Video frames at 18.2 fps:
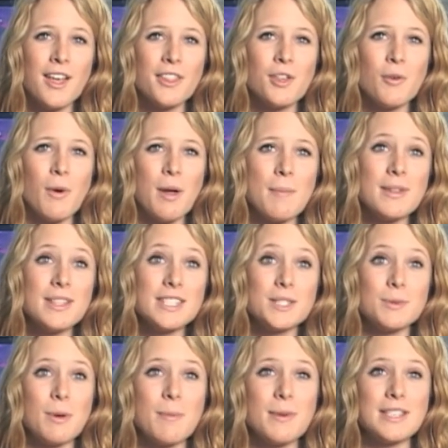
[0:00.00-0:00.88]
The
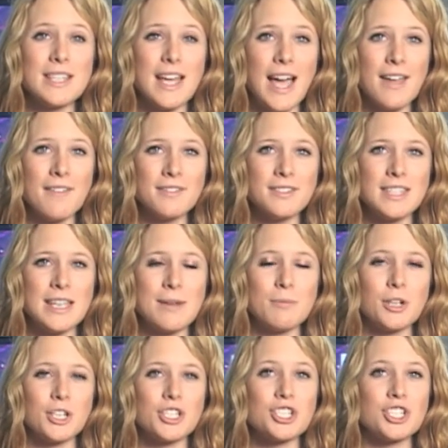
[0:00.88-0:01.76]
women's swim and dive
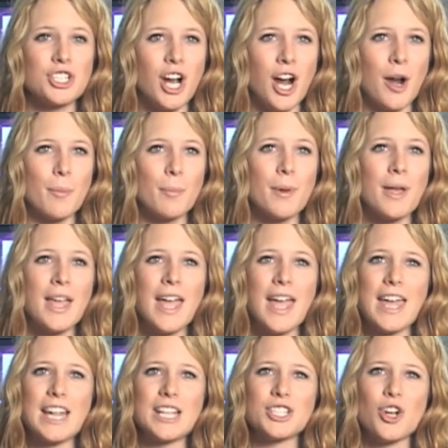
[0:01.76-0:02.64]
team looked sharp
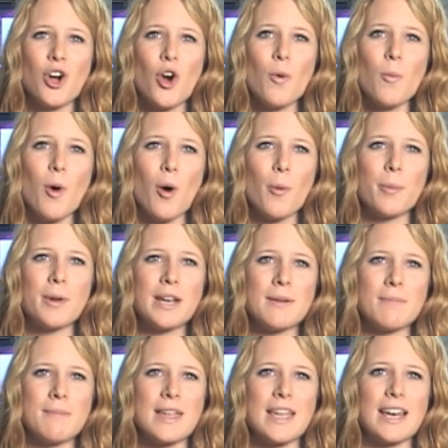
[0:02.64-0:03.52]
in its home
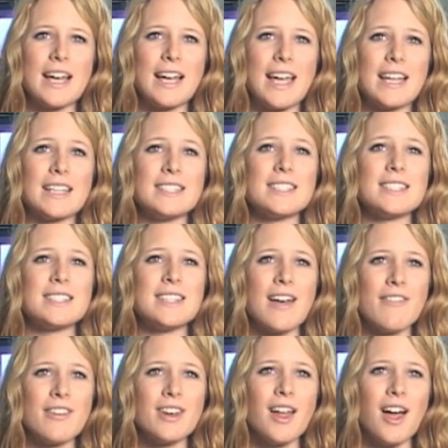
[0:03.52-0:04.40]
opening meet against
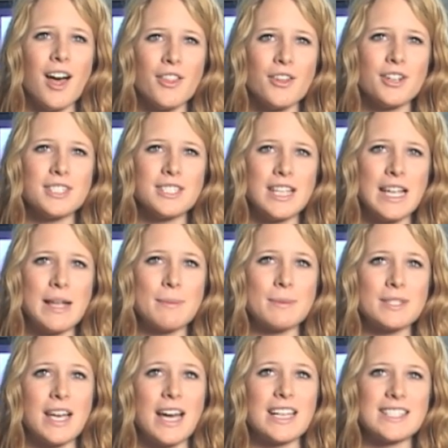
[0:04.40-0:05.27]
7 other
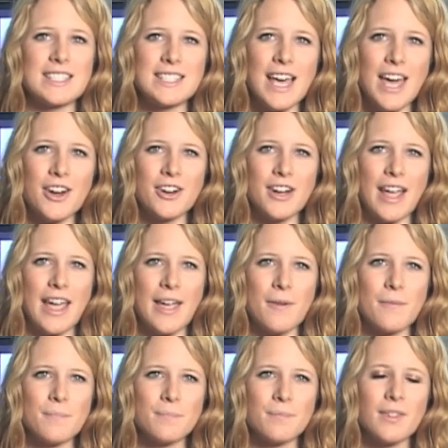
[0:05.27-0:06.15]
teams last
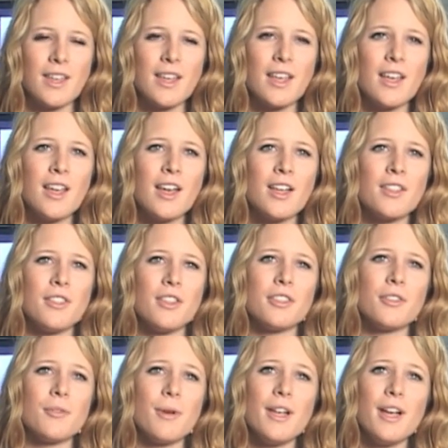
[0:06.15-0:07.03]
Saturday.
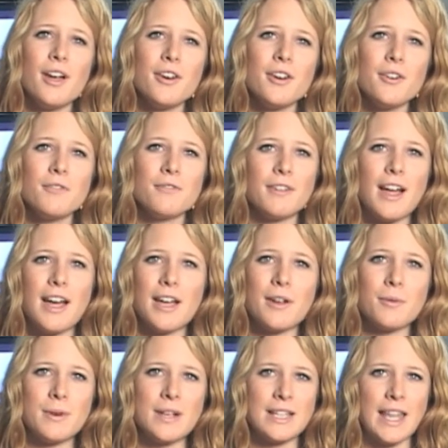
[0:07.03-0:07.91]
The 300
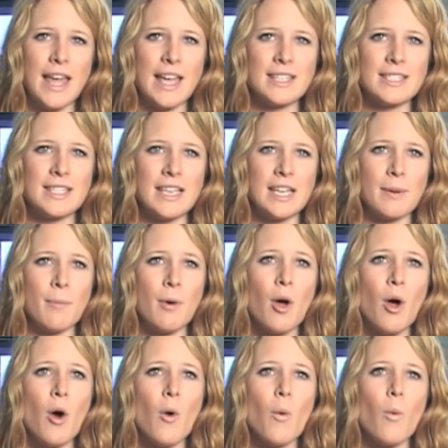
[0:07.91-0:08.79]
fly relay team
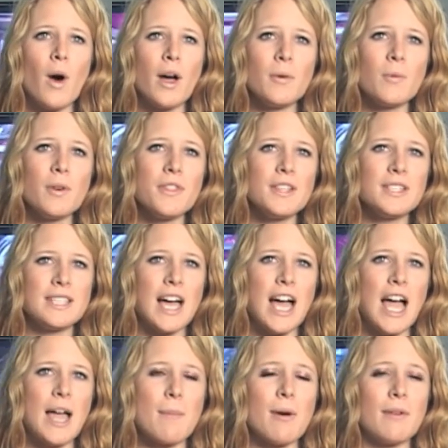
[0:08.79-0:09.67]
won with a
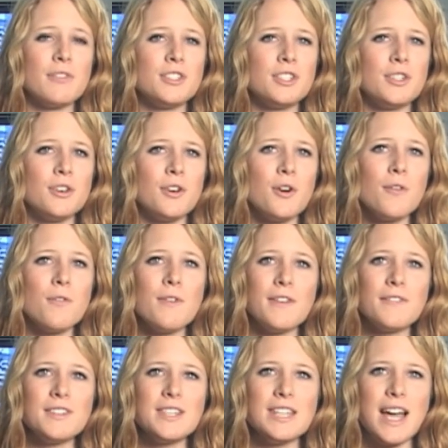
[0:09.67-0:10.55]
time of
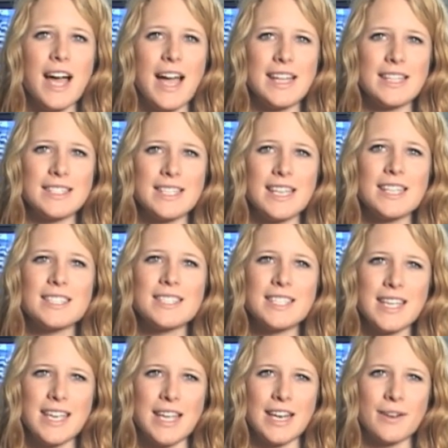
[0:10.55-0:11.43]

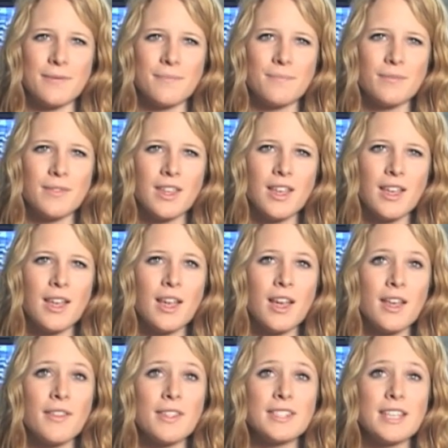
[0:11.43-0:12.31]
2:59.16.
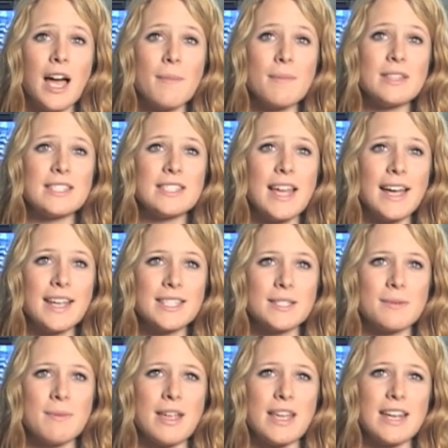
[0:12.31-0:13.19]
The Tommies'
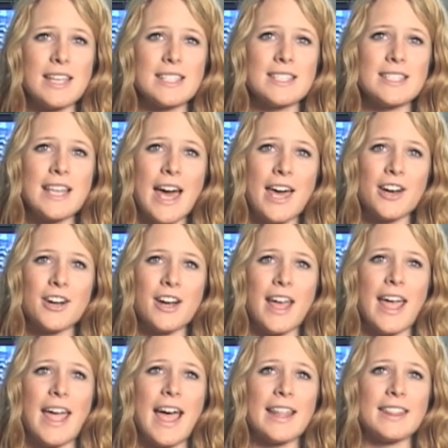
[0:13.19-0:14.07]
next meet is
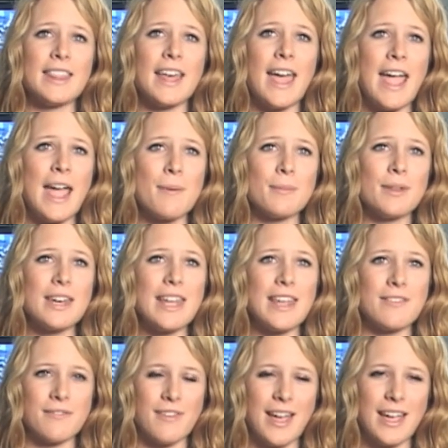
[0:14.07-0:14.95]
Saturday at the Hamlin
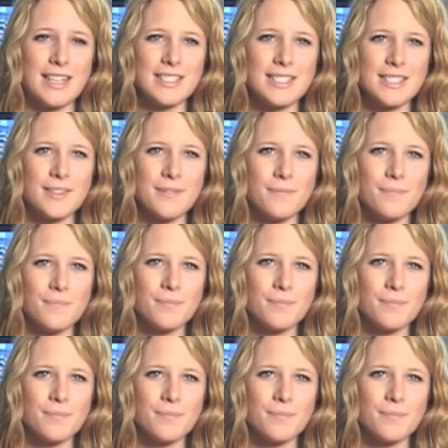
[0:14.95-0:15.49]
Invite.